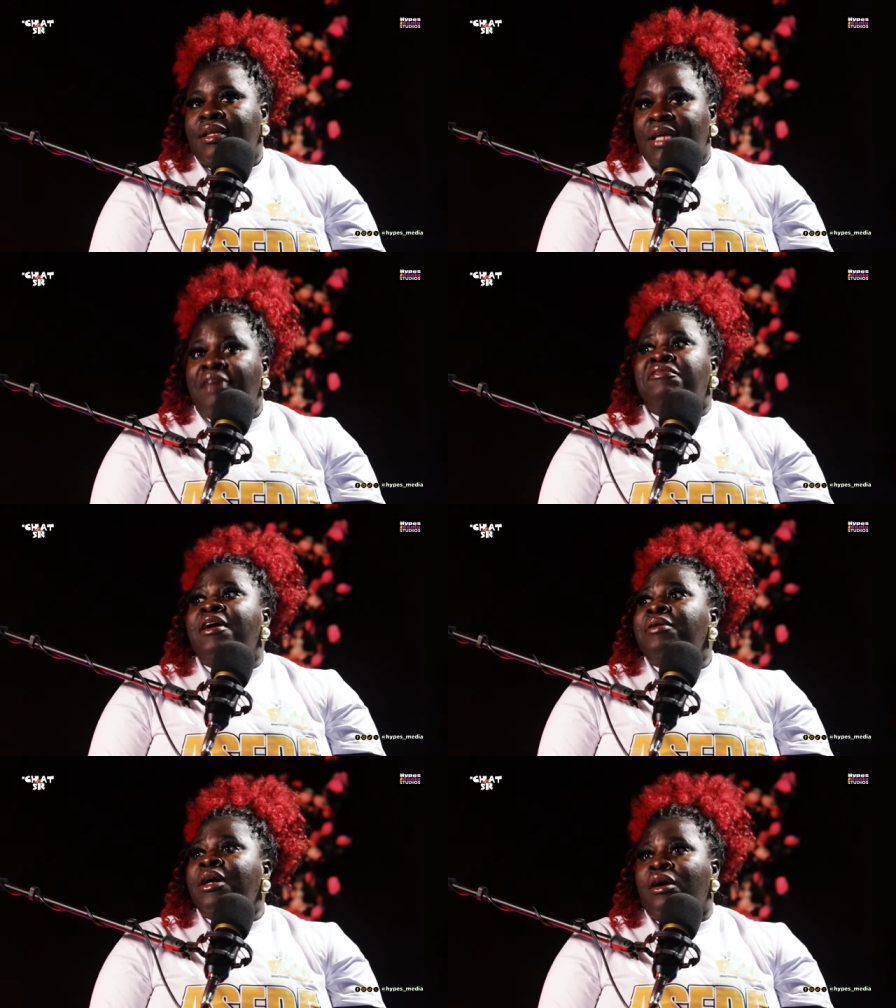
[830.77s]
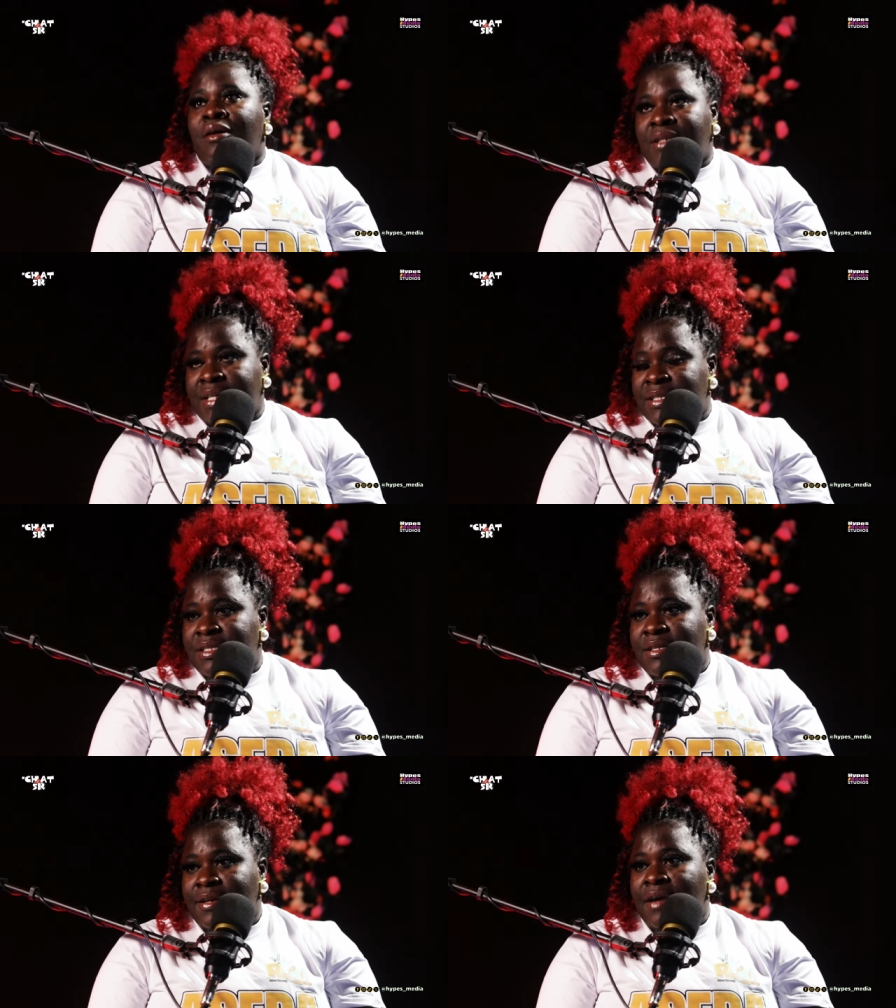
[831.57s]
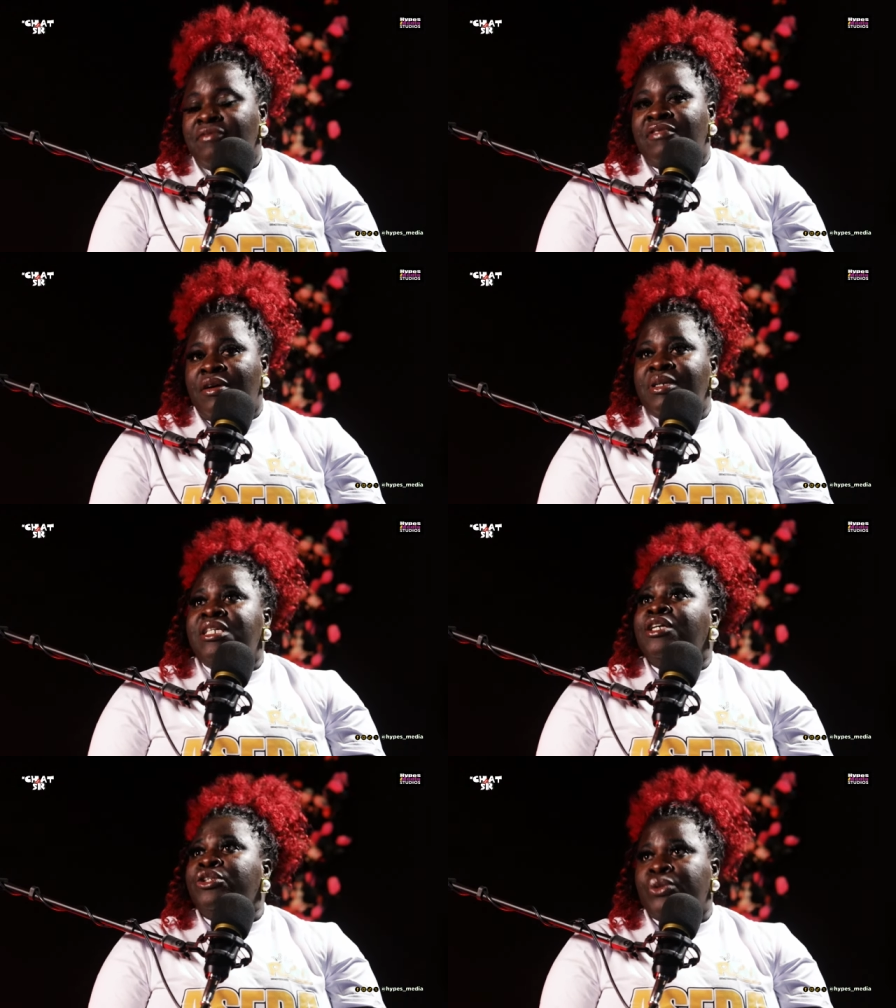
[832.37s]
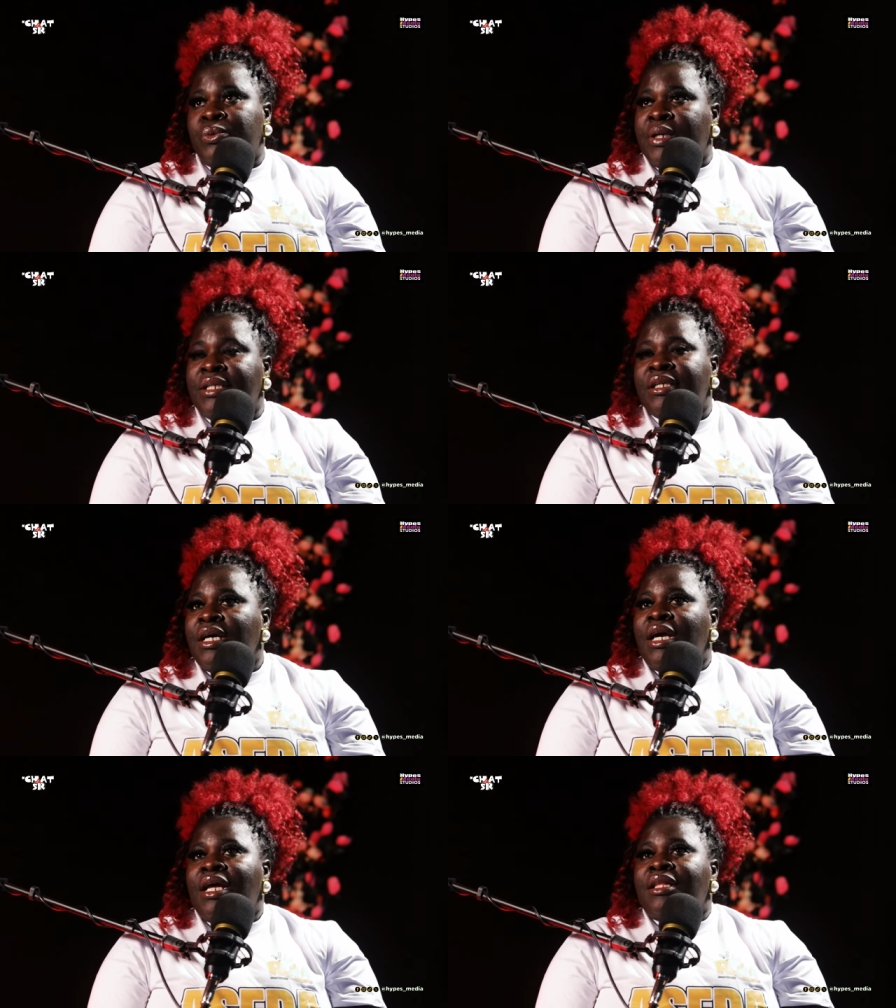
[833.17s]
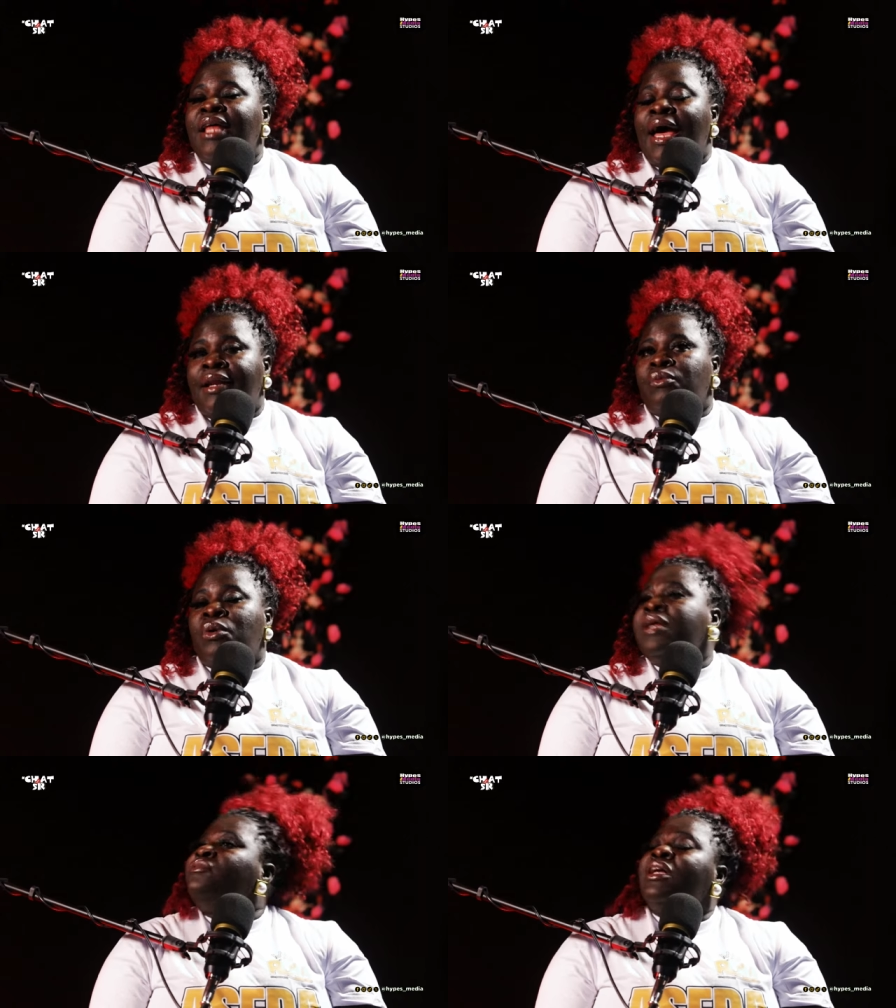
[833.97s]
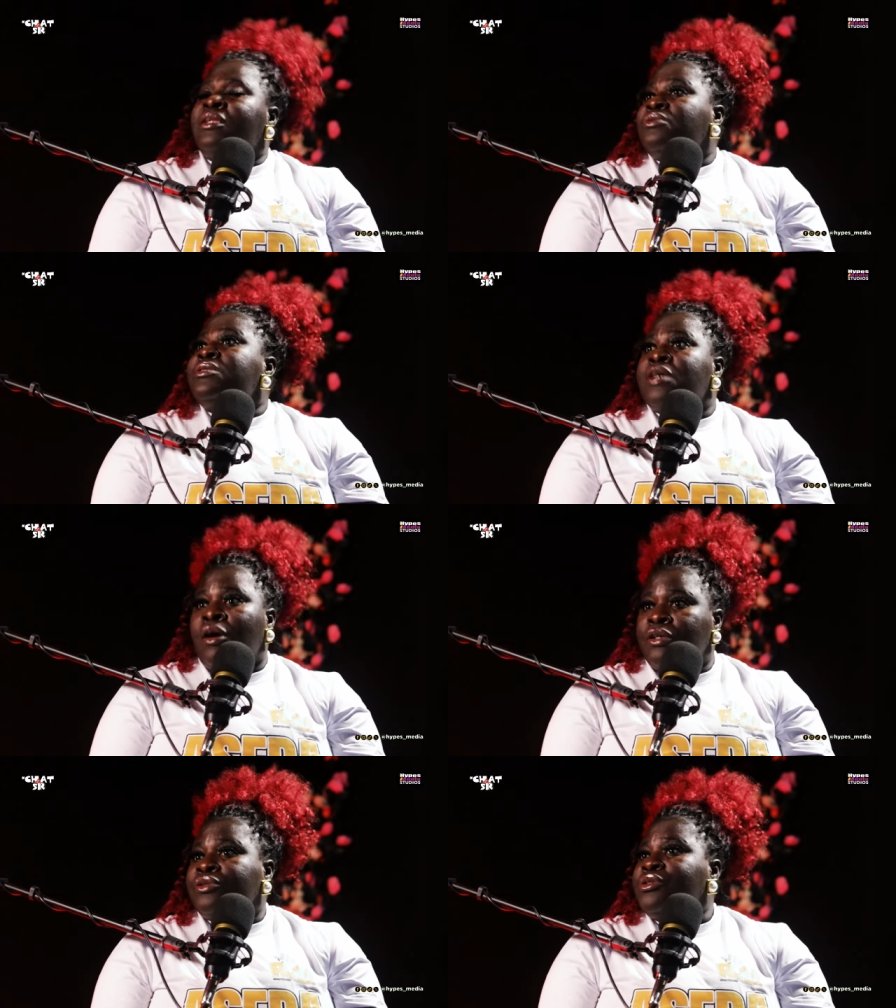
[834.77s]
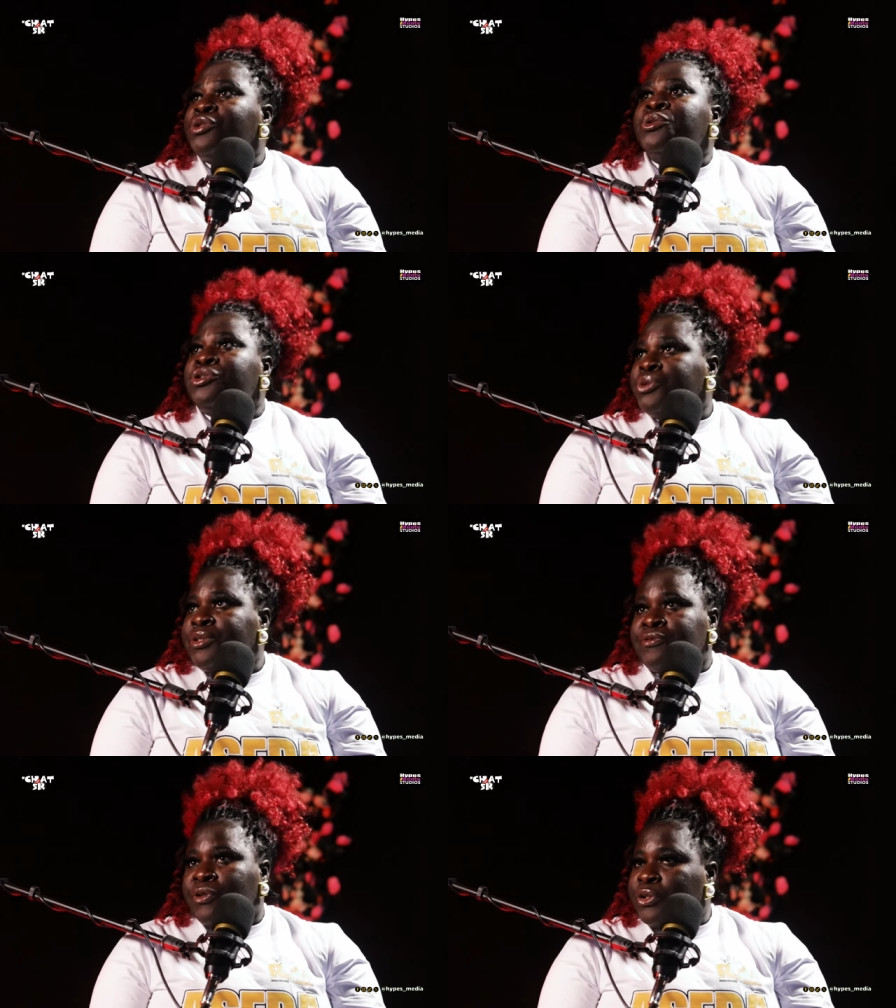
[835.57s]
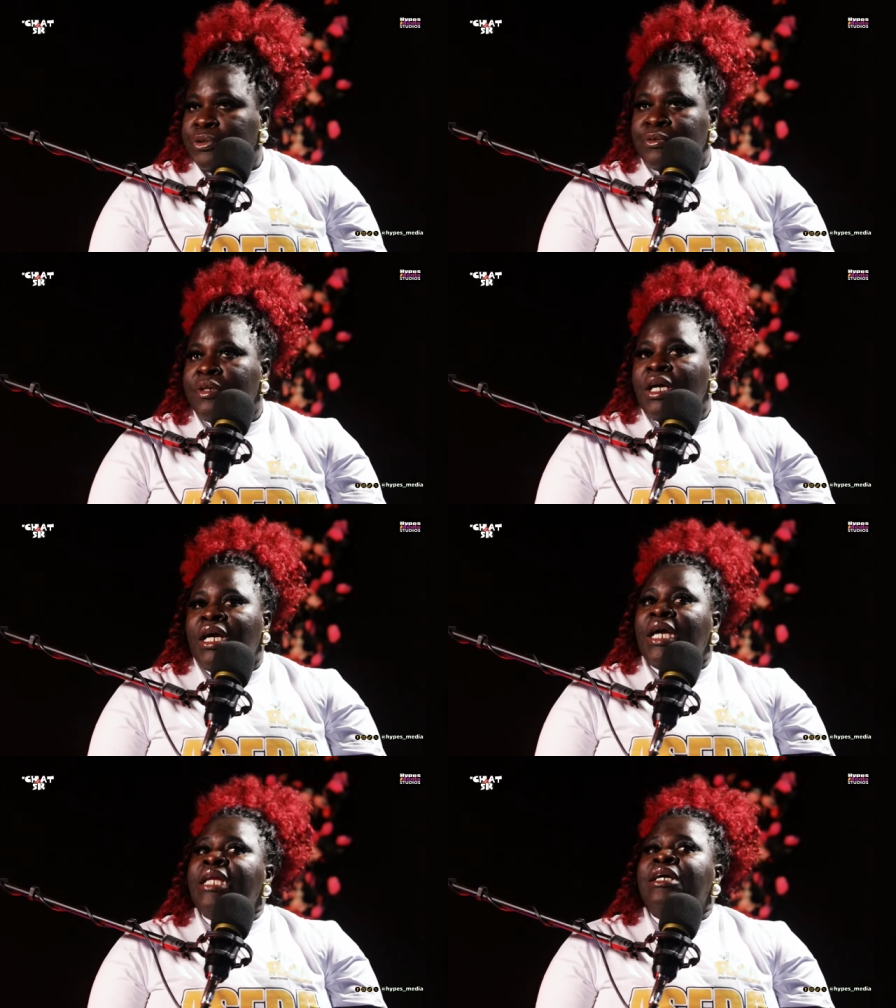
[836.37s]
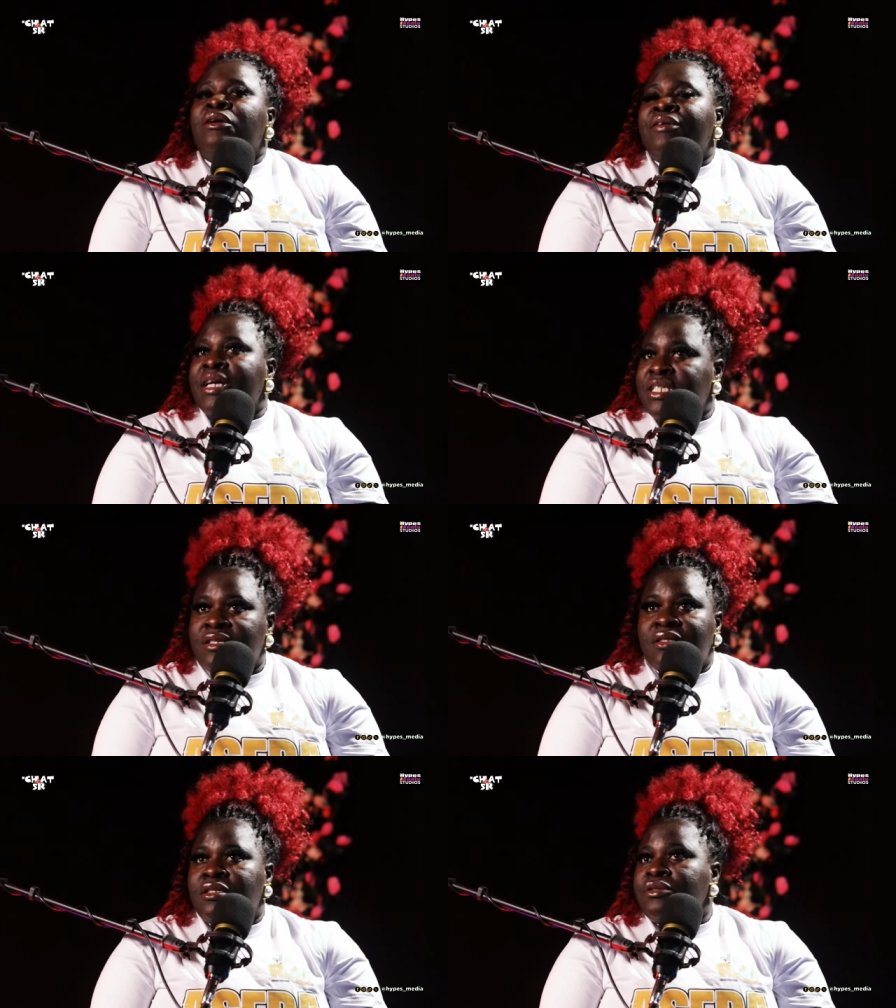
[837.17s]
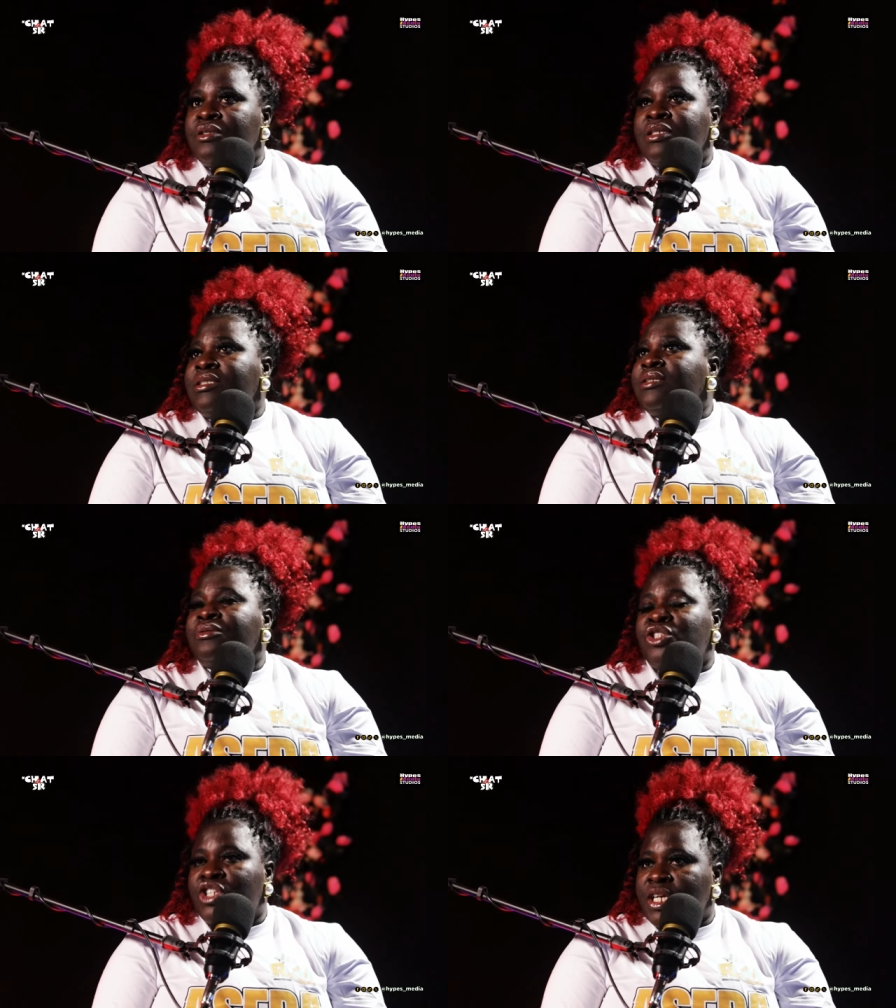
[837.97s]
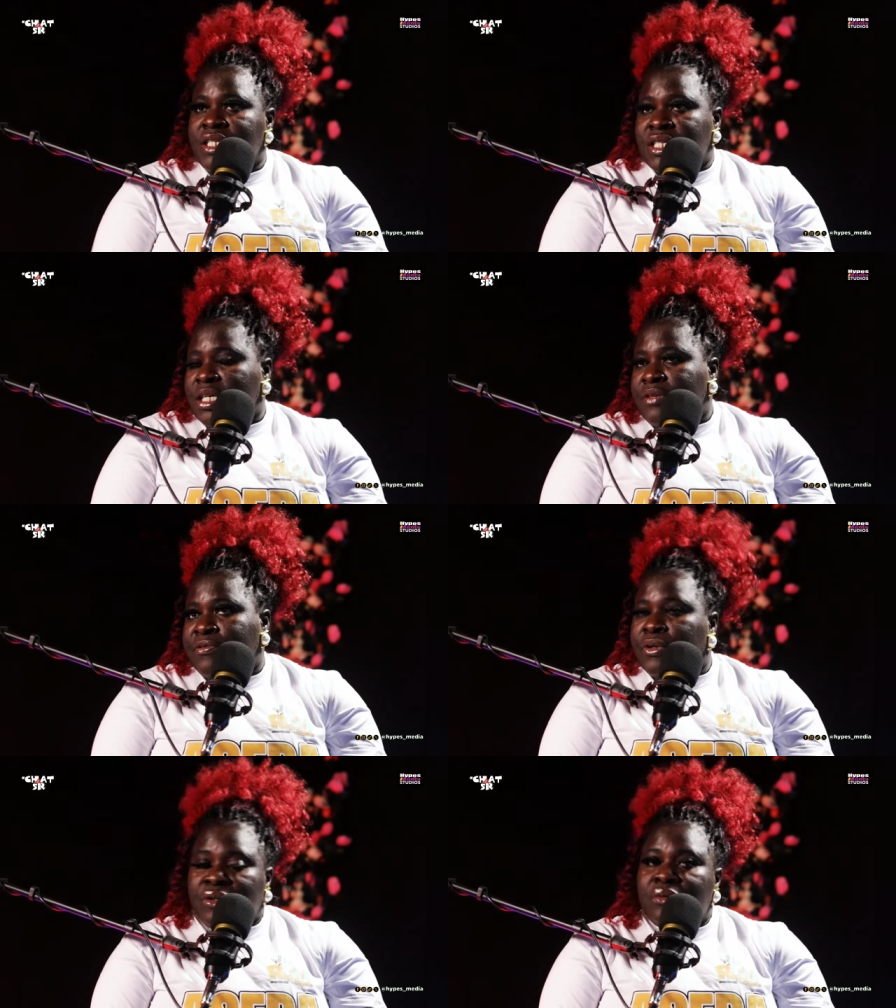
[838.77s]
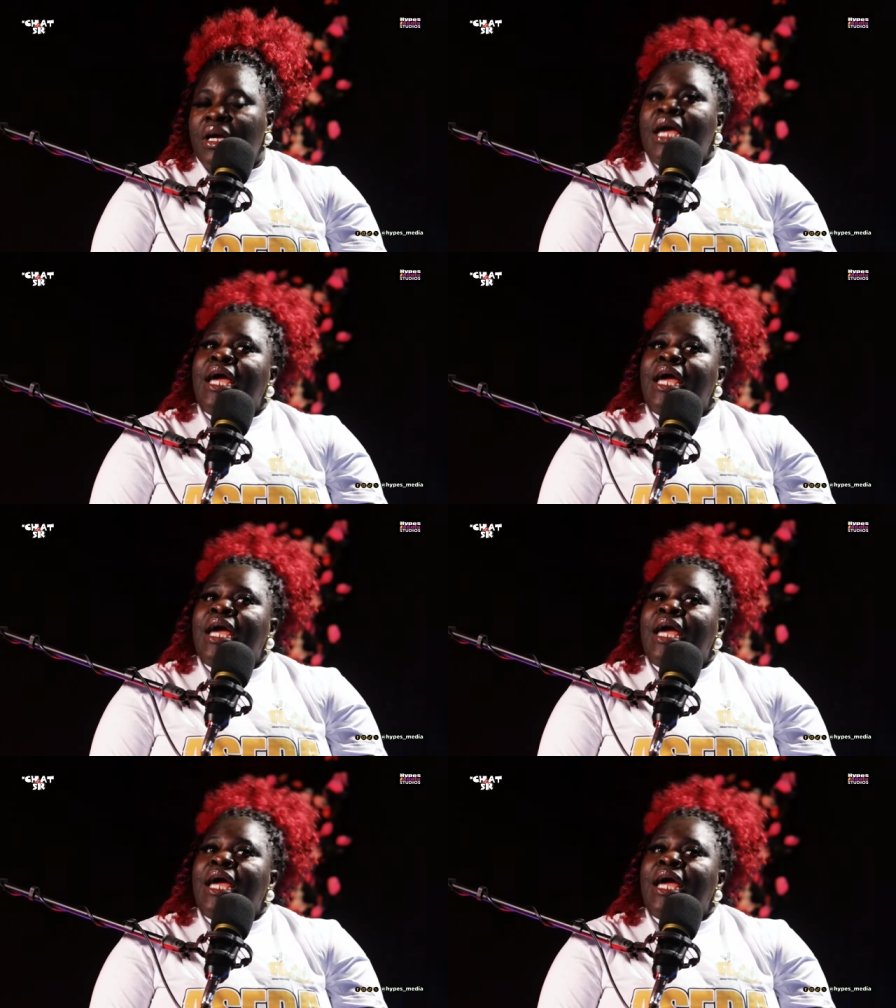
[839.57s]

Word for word: they are very honest okay. and very genuine that whatever they will tell you they will do it okay. Mm-hmm. for you okay. any corrections you need they will change it for you